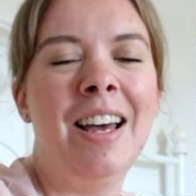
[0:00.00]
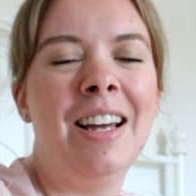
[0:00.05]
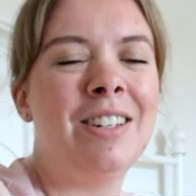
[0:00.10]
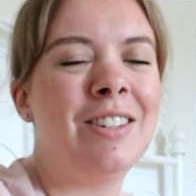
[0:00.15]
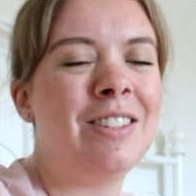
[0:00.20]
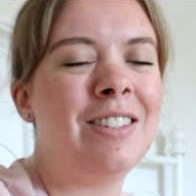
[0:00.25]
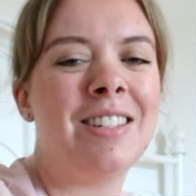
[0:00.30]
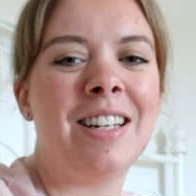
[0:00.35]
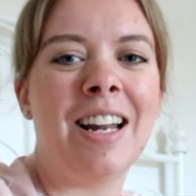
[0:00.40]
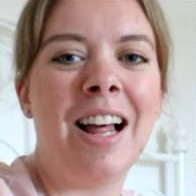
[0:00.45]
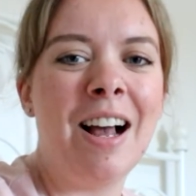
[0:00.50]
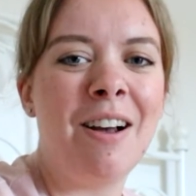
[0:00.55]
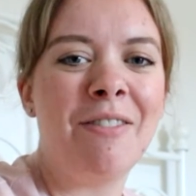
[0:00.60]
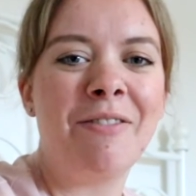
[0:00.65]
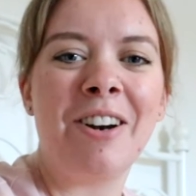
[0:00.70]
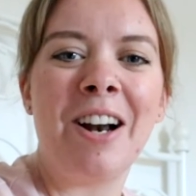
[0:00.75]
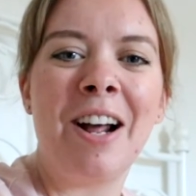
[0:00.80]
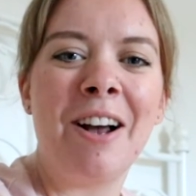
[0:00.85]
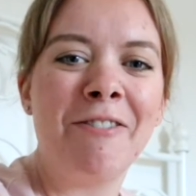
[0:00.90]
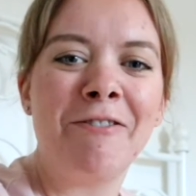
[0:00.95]
just laugh
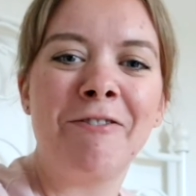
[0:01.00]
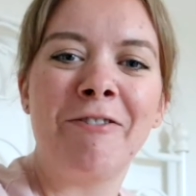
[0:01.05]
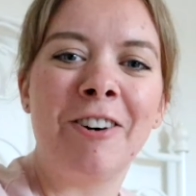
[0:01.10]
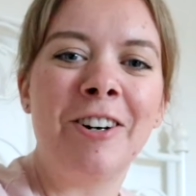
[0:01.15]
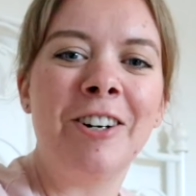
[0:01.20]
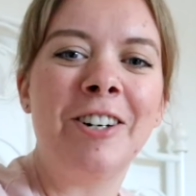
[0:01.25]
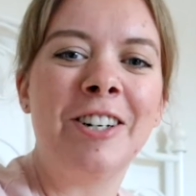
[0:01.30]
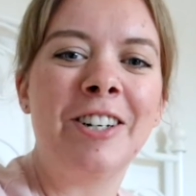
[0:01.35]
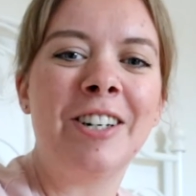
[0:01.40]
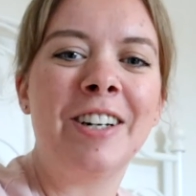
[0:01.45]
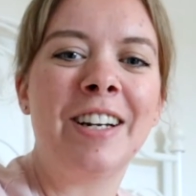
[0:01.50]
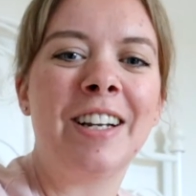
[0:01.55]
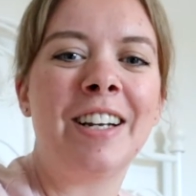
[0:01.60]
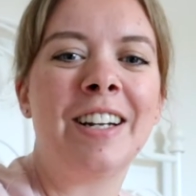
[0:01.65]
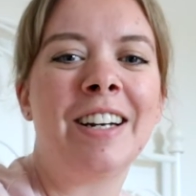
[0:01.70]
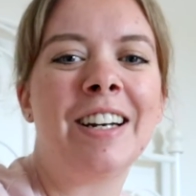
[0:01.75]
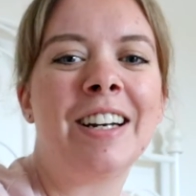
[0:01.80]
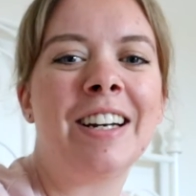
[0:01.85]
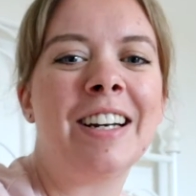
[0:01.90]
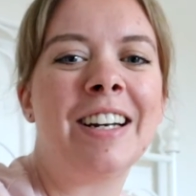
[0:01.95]
and have fun.
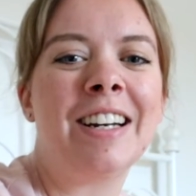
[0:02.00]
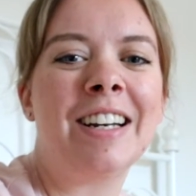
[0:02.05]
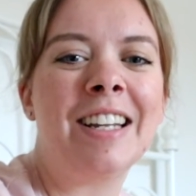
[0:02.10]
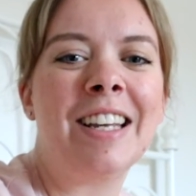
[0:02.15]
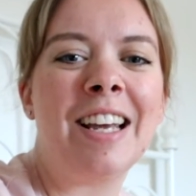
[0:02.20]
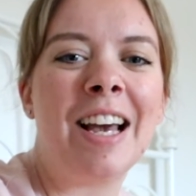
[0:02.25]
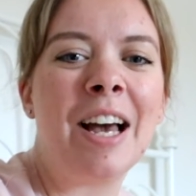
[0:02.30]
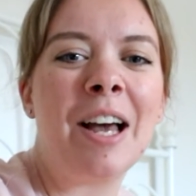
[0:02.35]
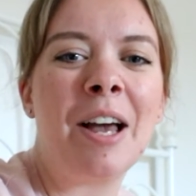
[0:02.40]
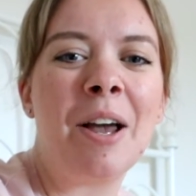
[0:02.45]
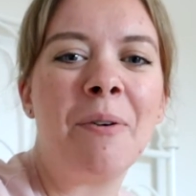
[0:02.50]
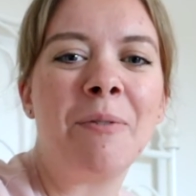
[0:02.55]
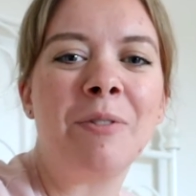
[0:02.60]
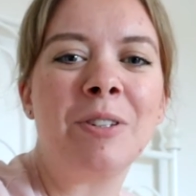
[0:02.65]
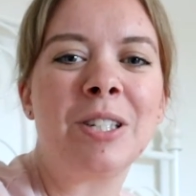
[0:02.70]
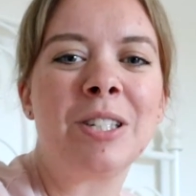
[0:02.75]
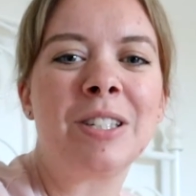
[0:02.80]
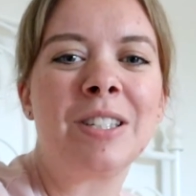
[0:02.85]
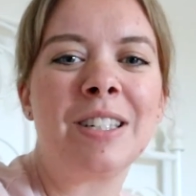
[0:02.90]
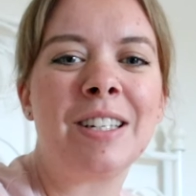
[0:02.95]
And it
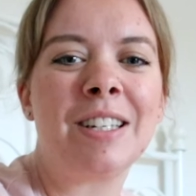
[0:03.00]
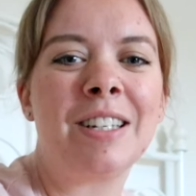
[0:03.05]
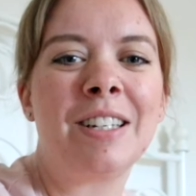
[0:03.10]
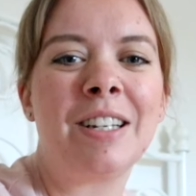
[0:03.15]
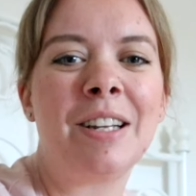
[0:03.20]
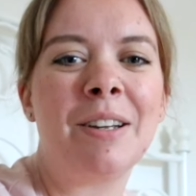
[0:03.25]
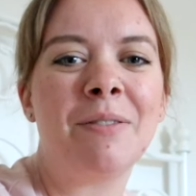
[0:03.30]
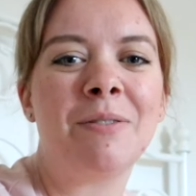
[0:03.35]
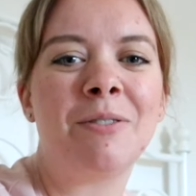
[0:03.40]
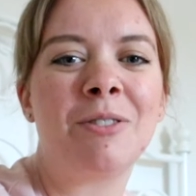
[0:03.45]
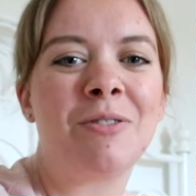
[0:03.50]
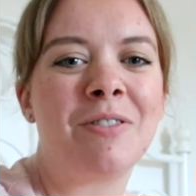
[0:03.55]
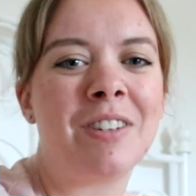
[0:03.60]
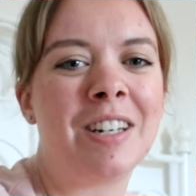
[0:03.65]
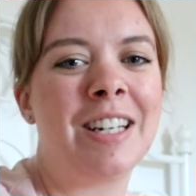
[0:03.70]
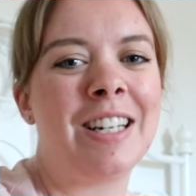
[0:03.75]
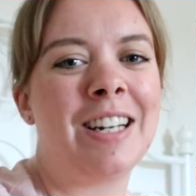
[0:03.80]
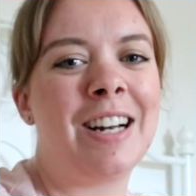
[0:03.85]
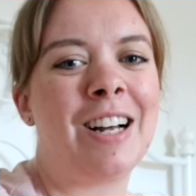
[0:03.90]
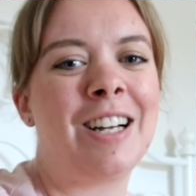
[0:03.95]
was
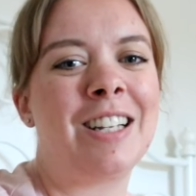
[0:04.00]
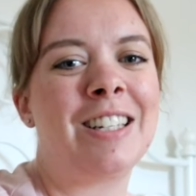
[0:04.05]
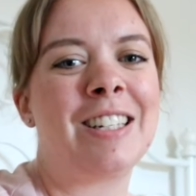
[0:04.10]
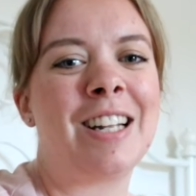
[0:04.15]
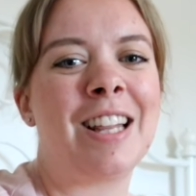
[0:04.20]
really nice.